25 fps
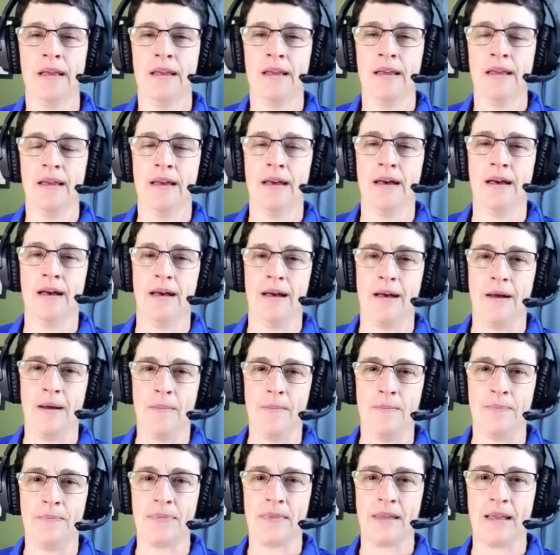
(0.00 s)

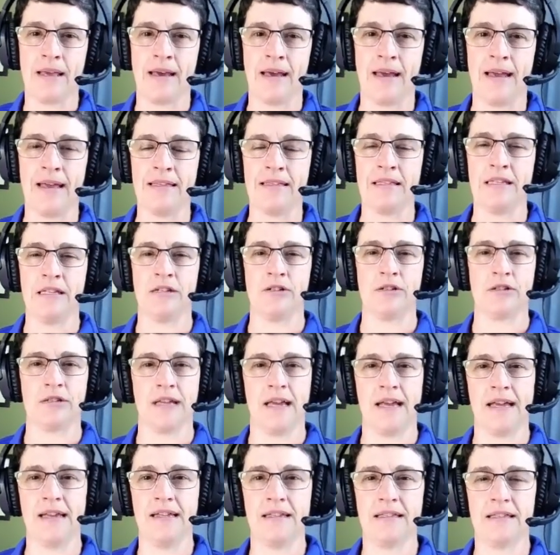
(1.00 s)
I teach
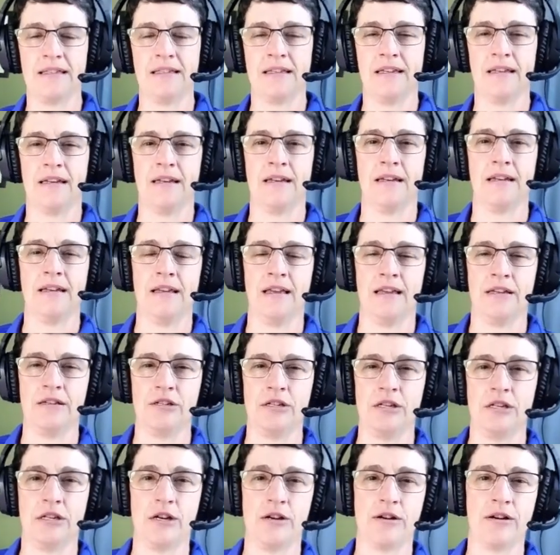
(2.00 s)
science and
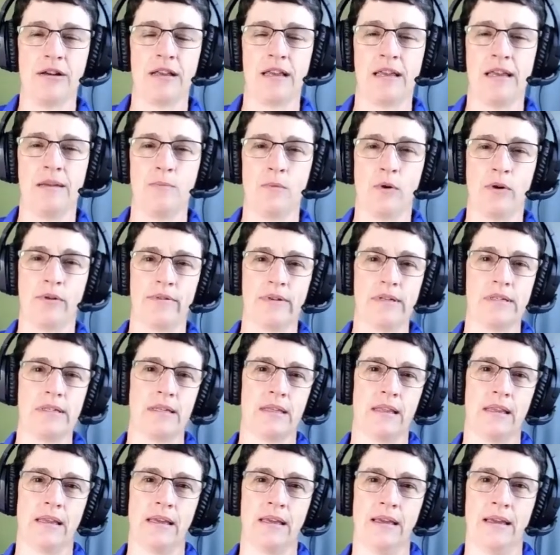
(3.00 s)
engineering, and more
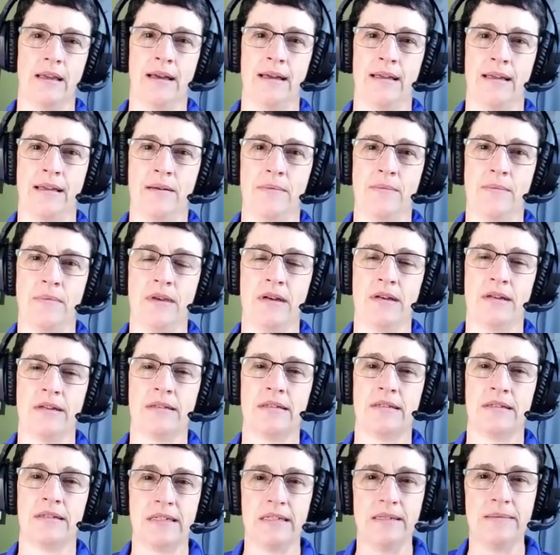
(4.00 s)
recently, I am the
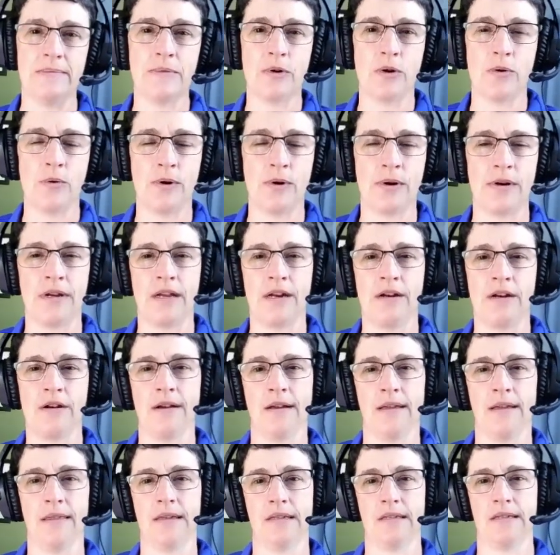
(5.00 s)
STEAM coordinator
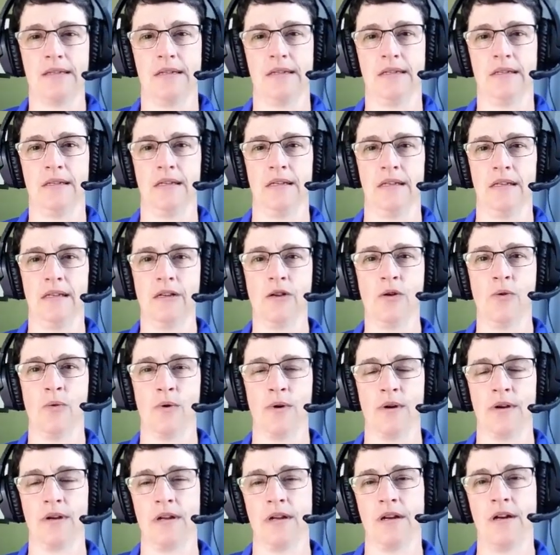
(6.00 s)
and the CTE
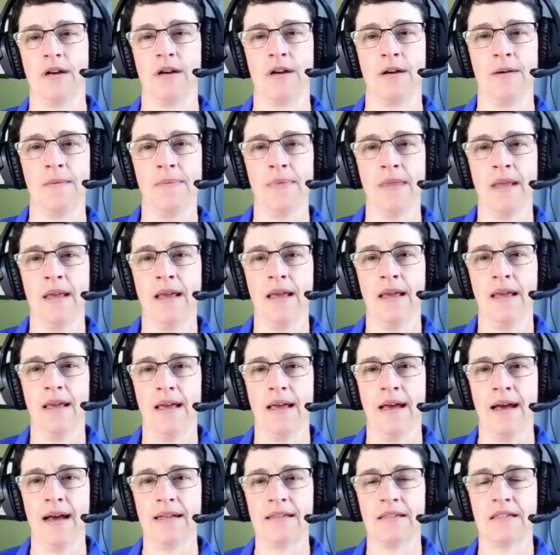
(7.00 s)
coordinator
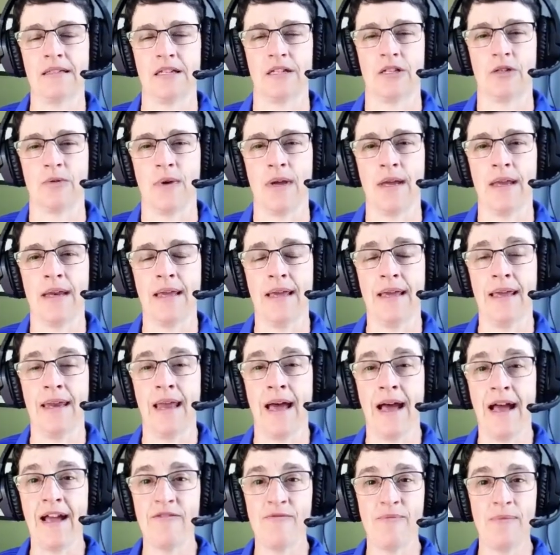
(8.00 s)
at Scituate. And
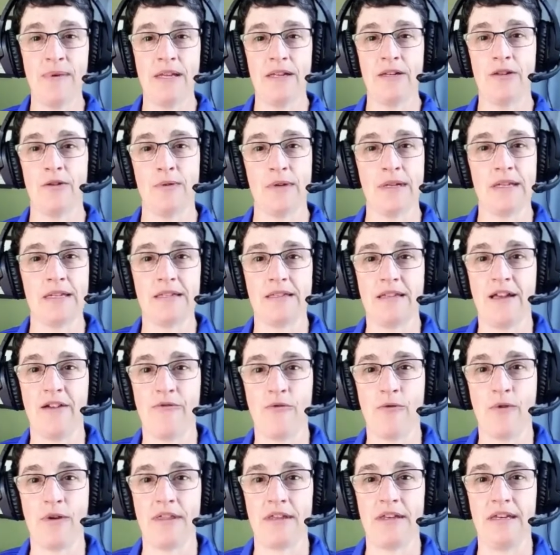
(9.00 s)
I've been doing stuff
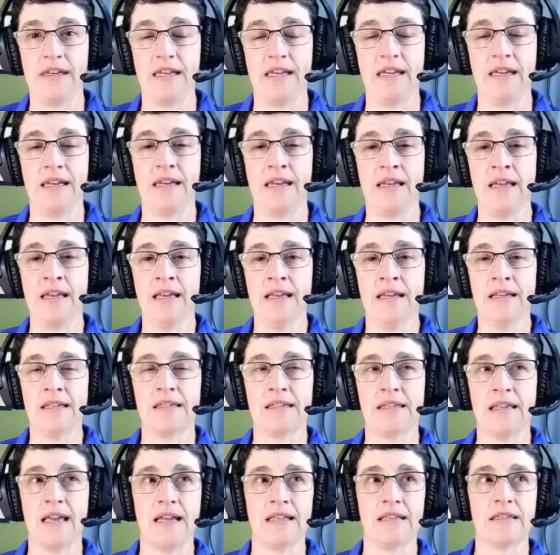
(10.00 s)
with need
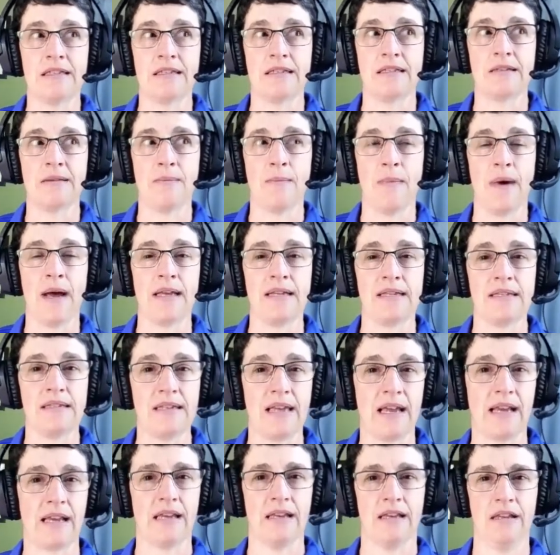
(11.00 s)
since my
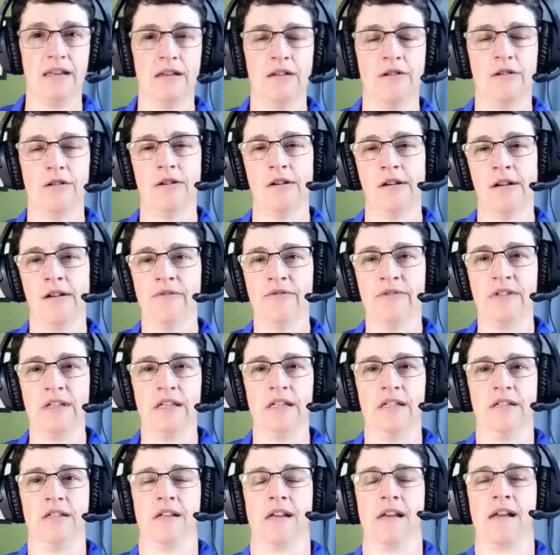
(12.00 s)
second year of
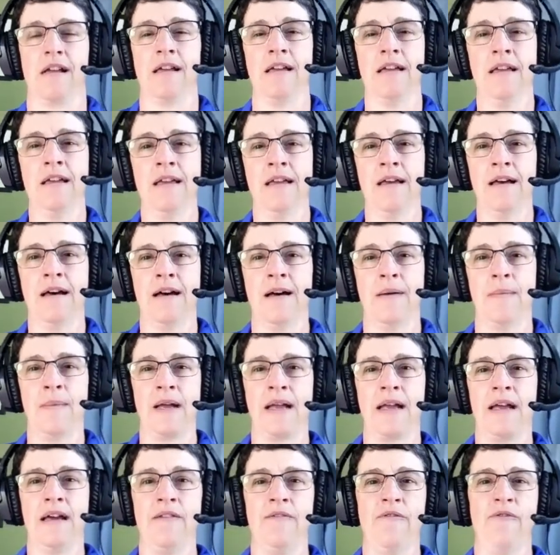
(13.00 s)
teaching. I
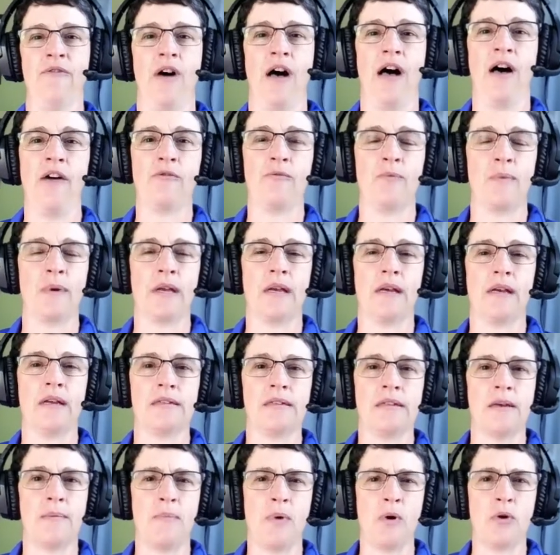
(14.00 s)
got involved because
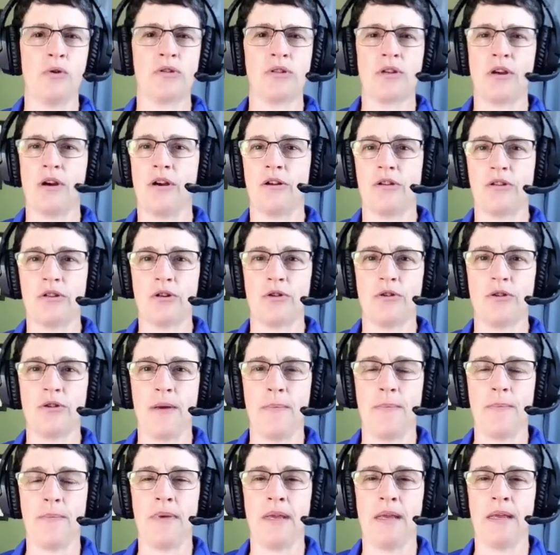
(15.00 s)
a postcard showed up
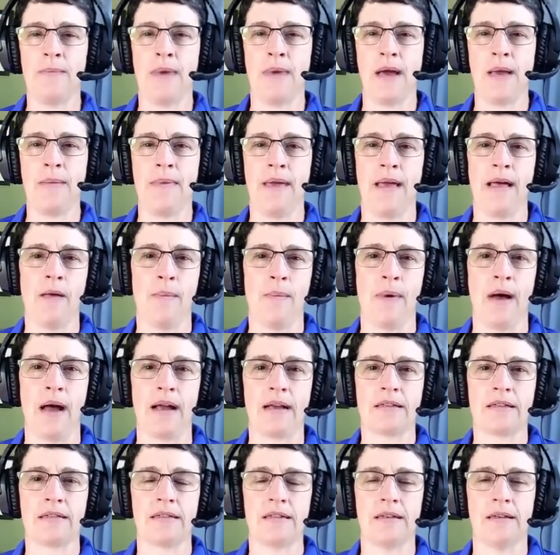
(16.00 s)
in my
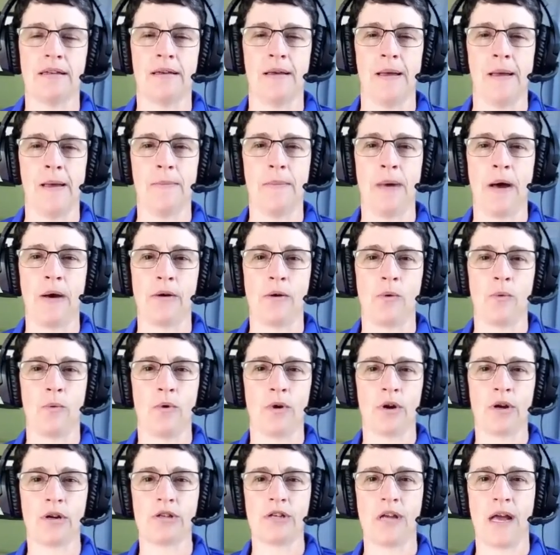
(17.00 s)
mailbox about a
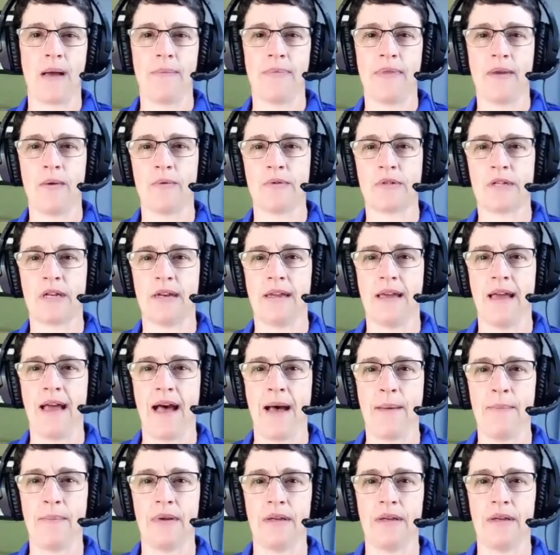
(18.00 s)
workshop that was going to happen